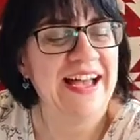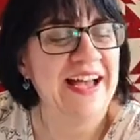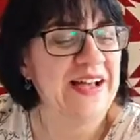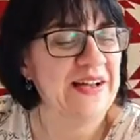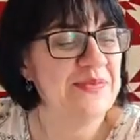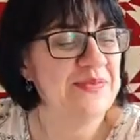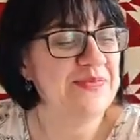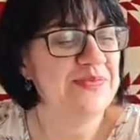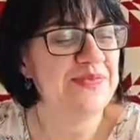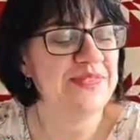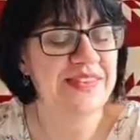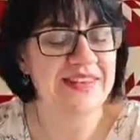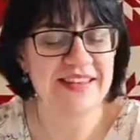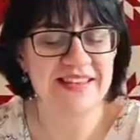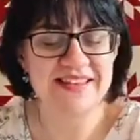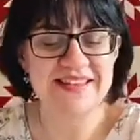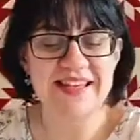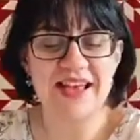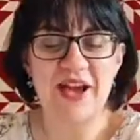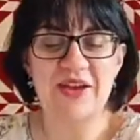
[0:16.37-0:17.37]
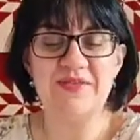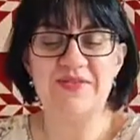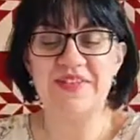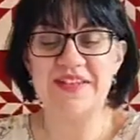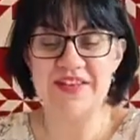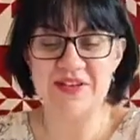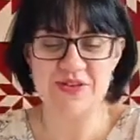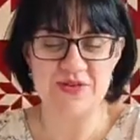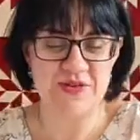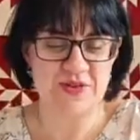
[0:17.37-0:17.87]
um,
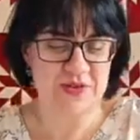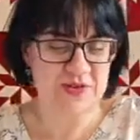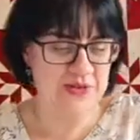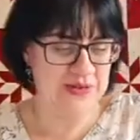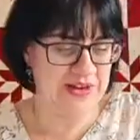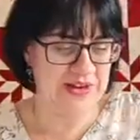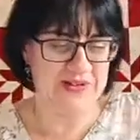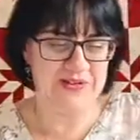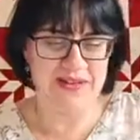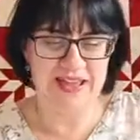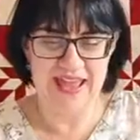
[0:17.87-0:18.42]
hopefully you're all